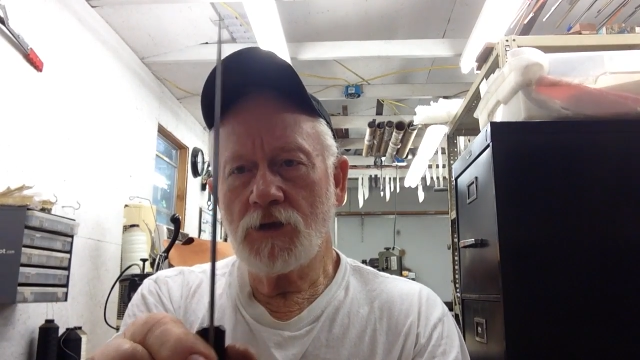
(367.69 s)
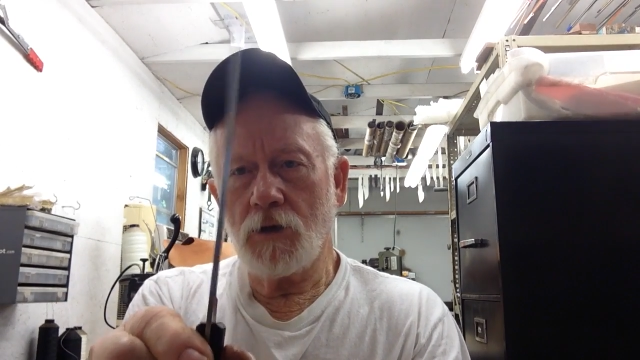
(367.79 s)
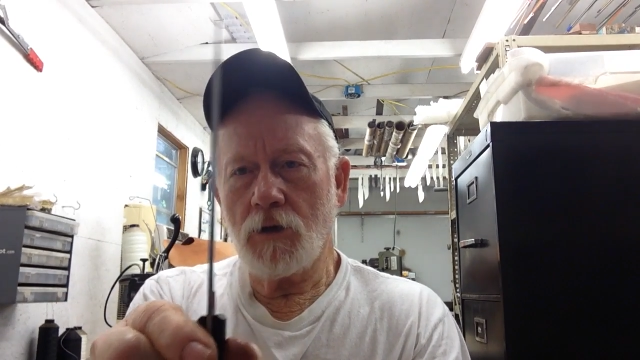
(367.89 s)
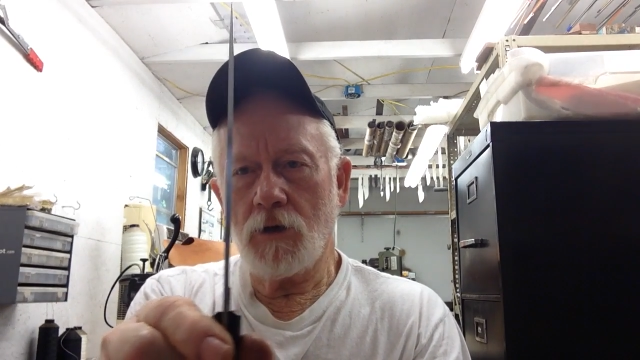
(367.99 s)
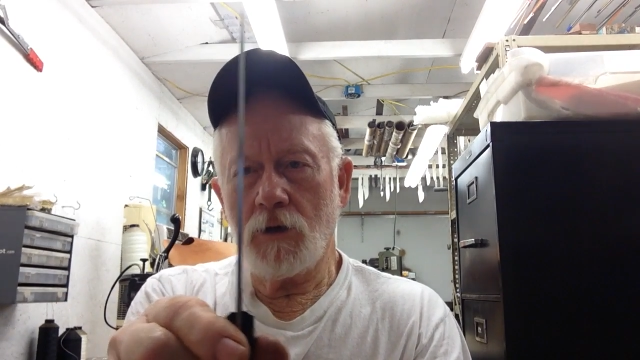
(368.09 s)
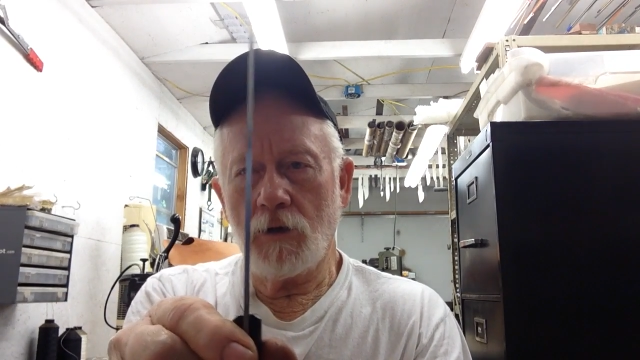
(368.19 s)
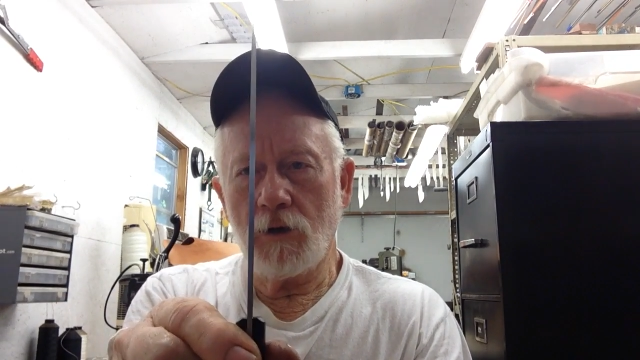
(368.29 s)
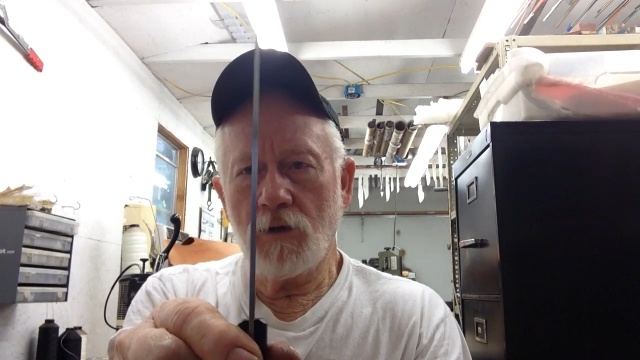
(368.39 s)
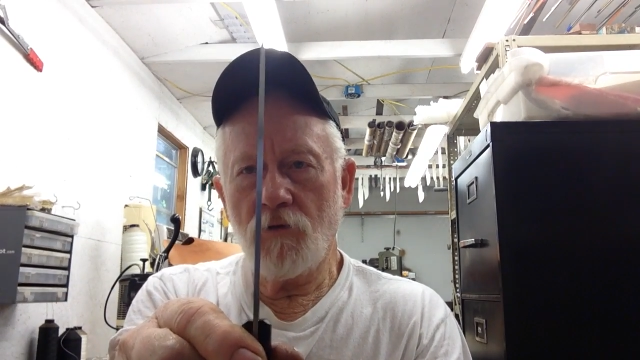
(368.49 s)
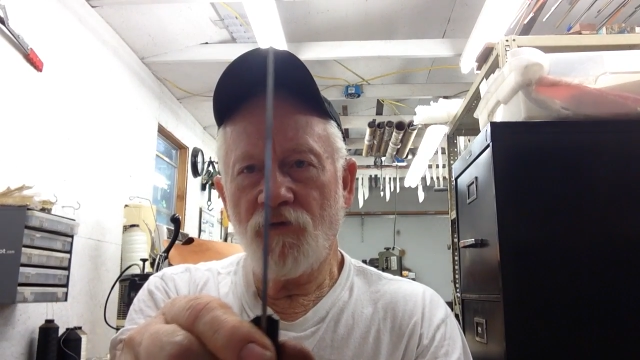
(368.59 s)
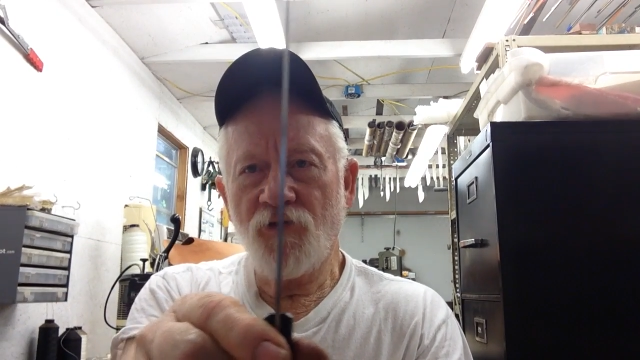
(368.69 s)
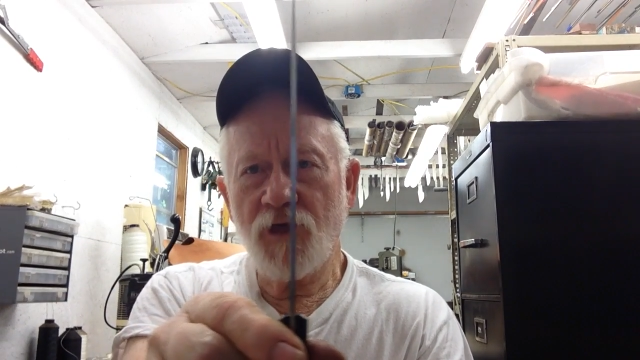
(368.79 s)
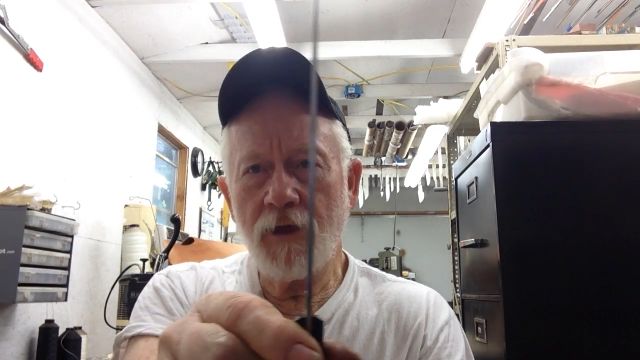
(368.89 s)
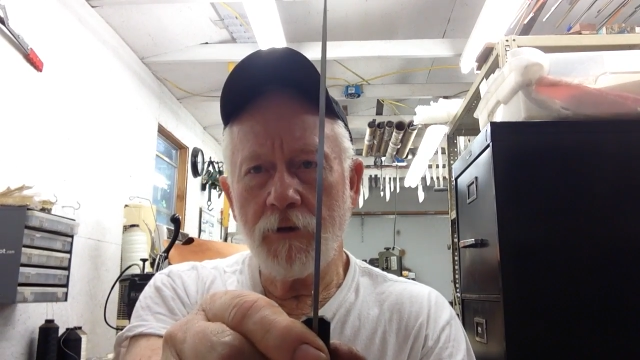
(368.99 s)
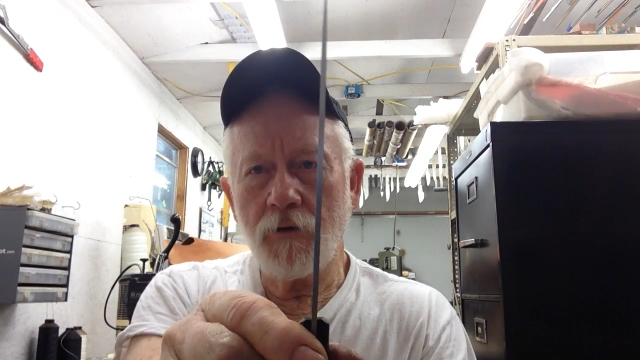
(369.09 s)
a little
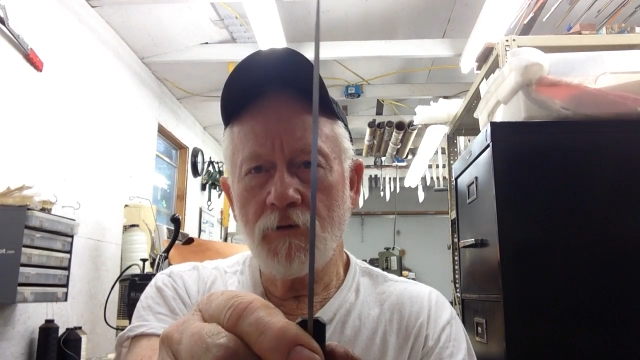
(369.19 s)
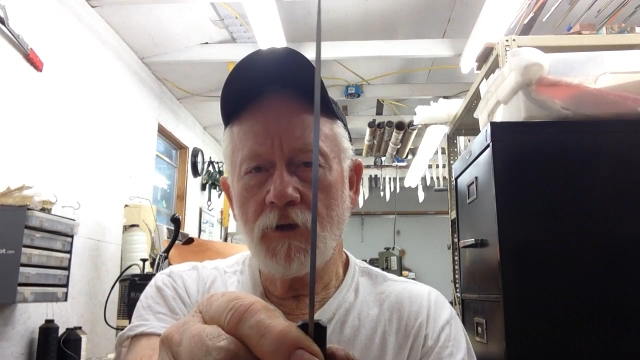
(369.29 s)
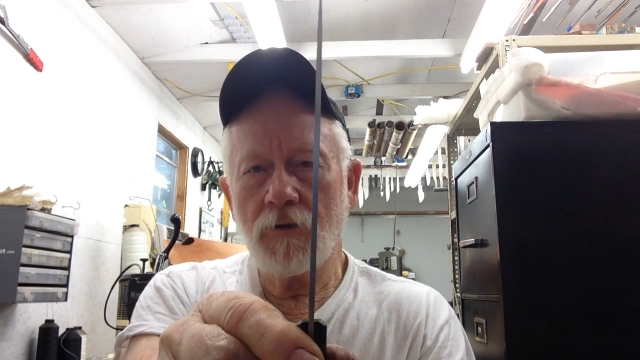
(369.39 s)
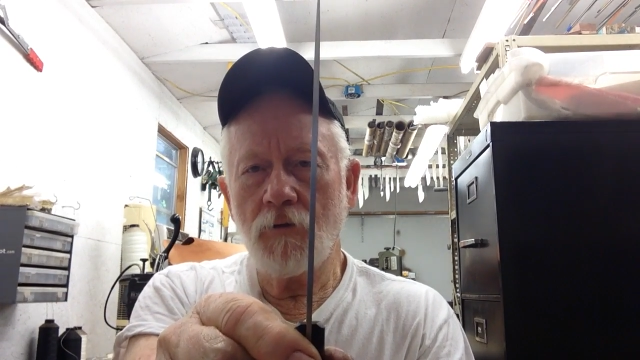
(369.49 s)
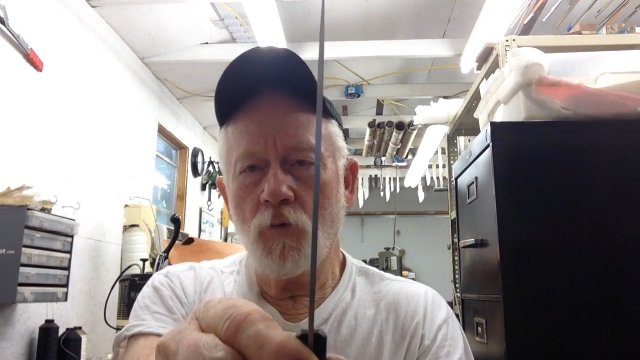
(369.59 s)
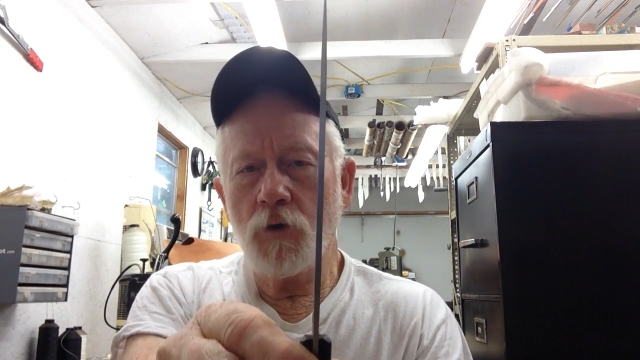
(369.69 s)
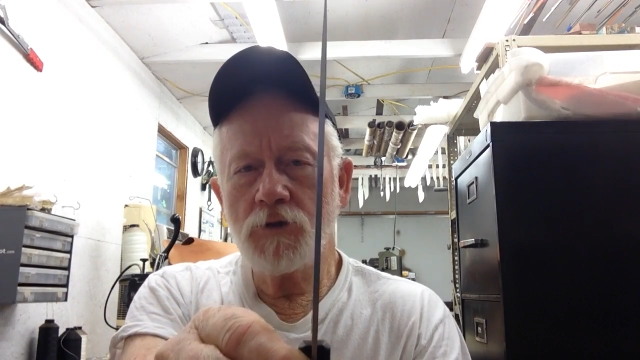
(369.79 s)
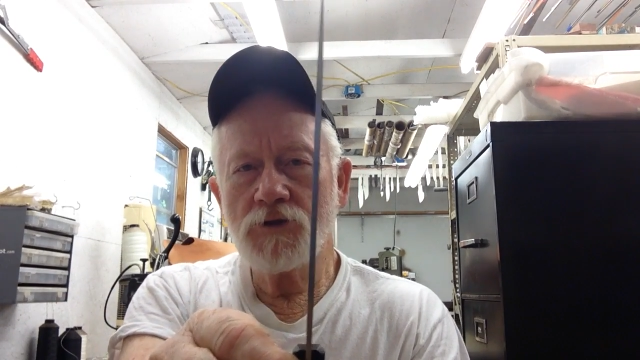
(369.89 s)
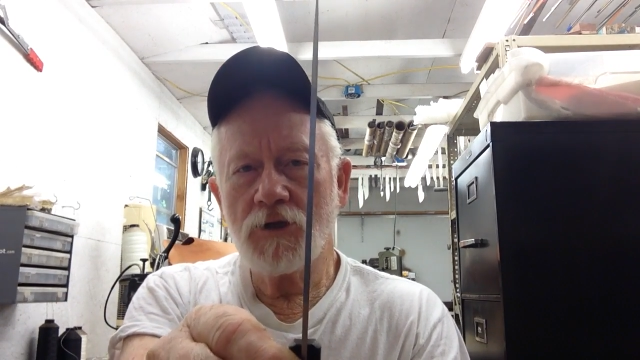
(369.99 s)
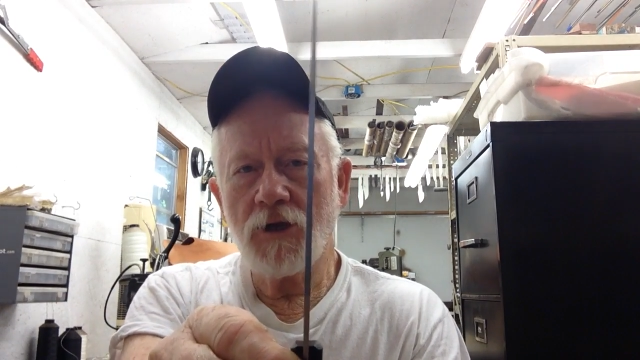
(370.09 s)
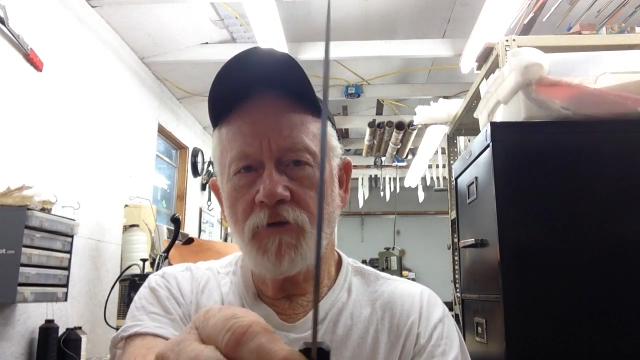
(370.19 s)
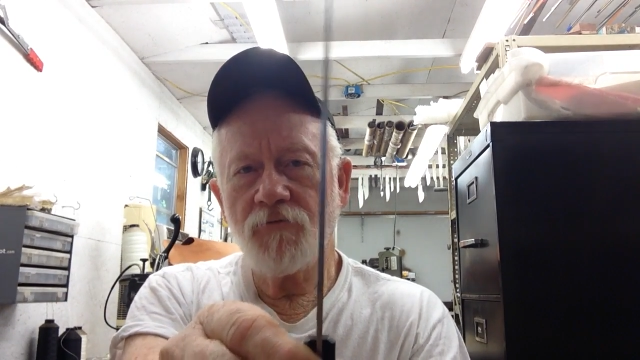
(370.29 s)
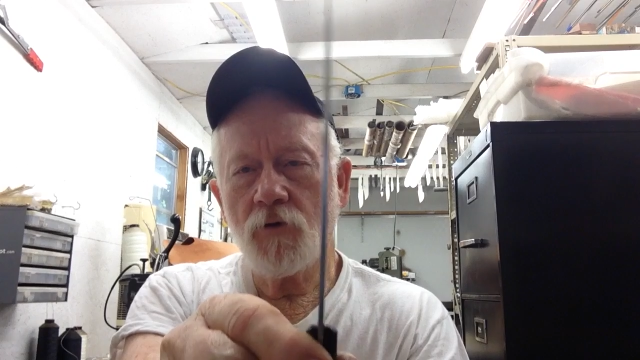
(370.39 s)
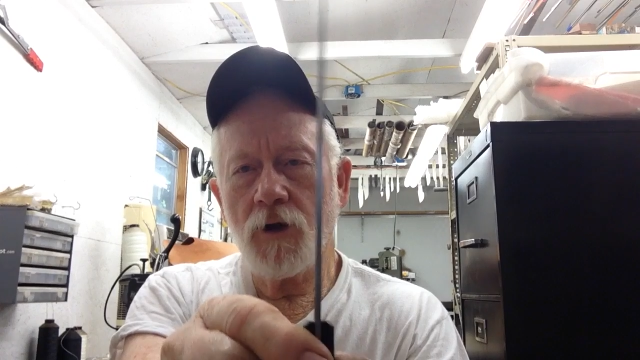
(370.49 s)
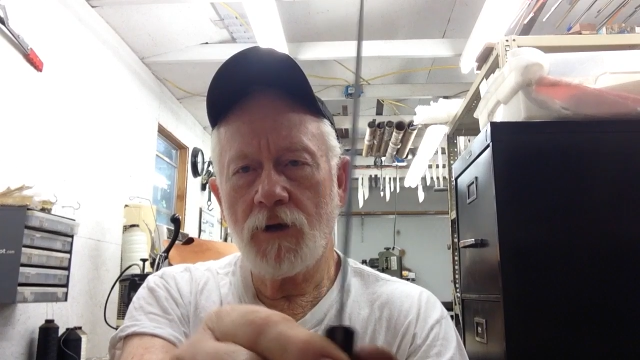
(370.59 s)
thinner than the ones that I've
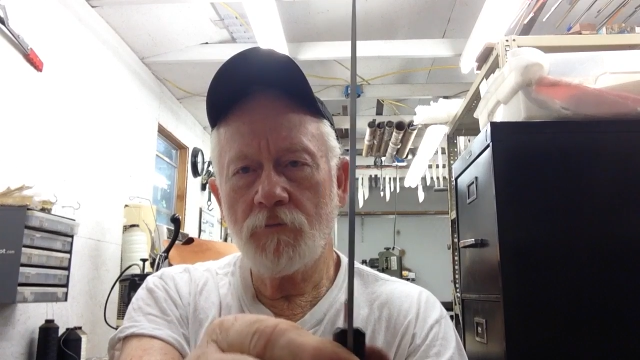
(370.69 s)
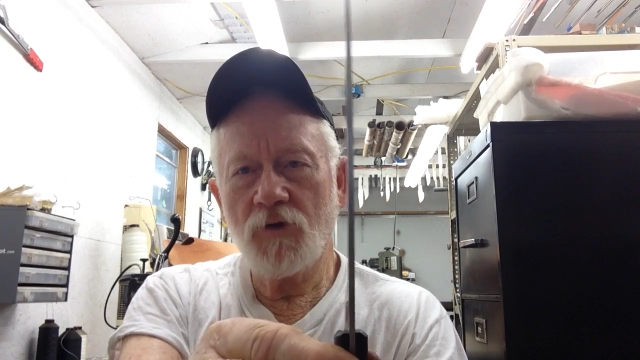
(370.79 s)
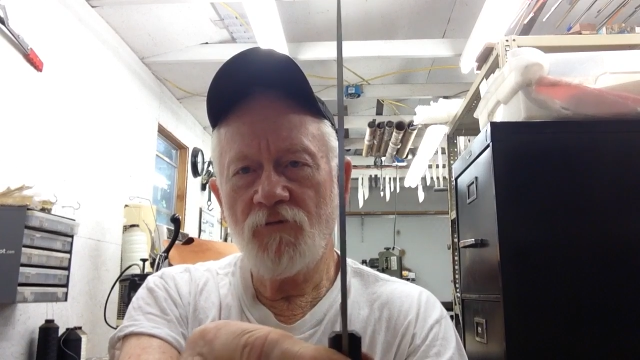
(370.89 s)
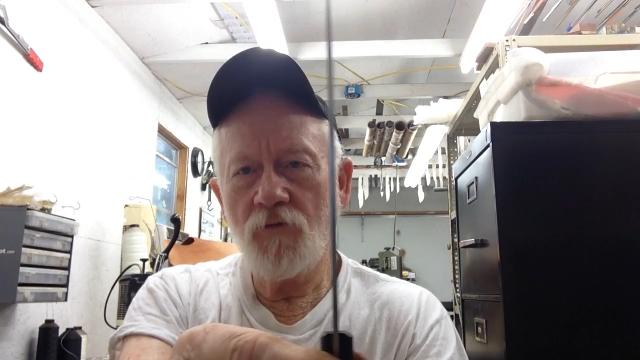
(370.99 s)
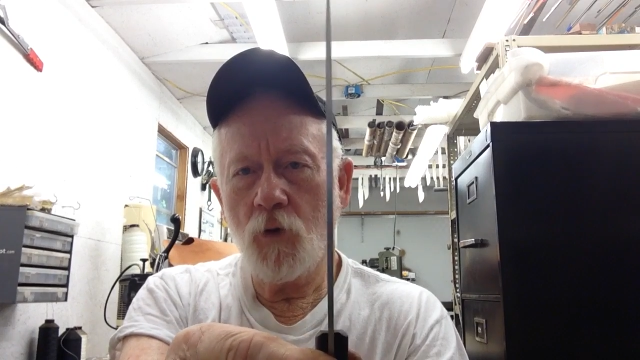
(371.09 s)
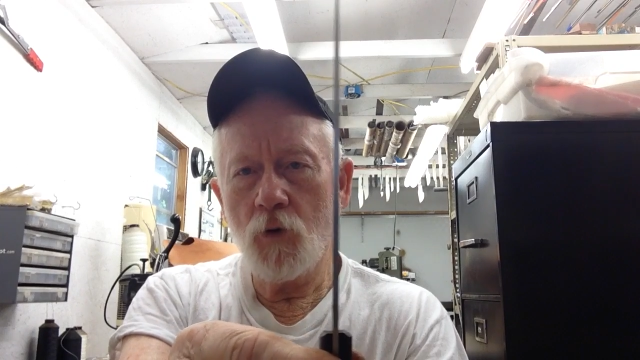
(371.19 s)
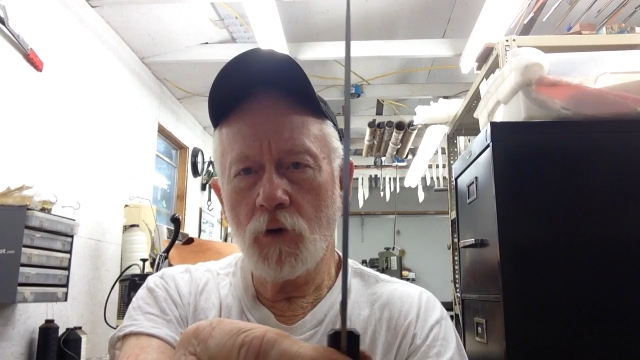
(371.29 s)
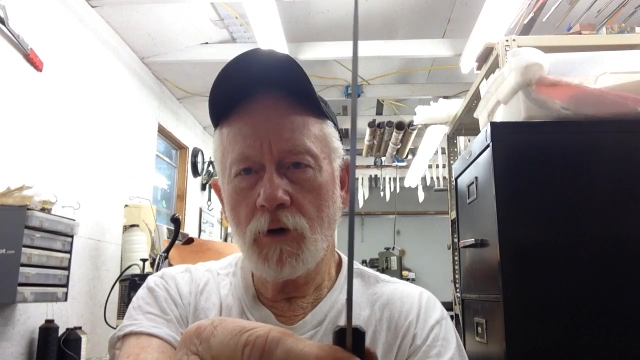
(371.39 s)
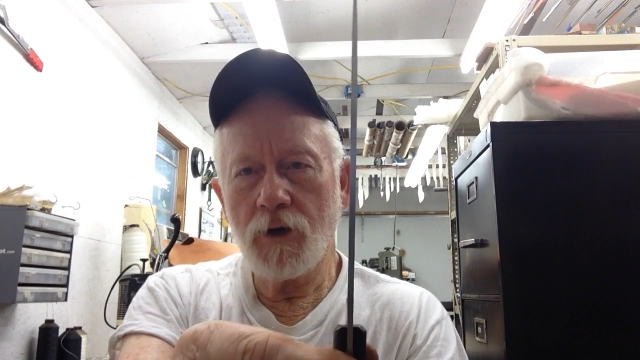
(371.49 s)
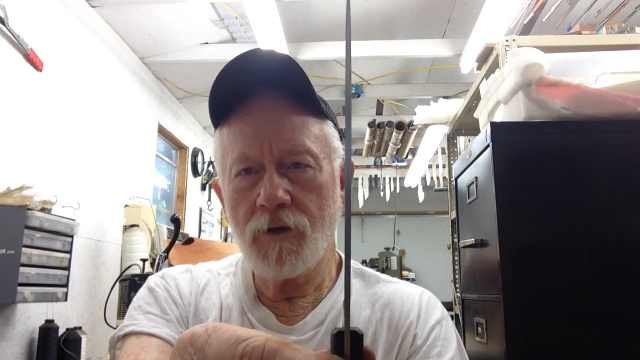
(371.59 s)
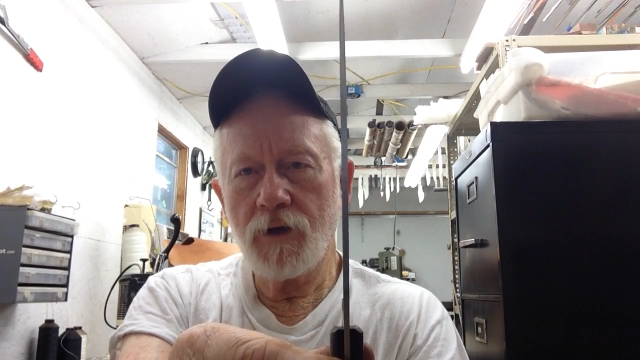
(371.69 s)
tried before.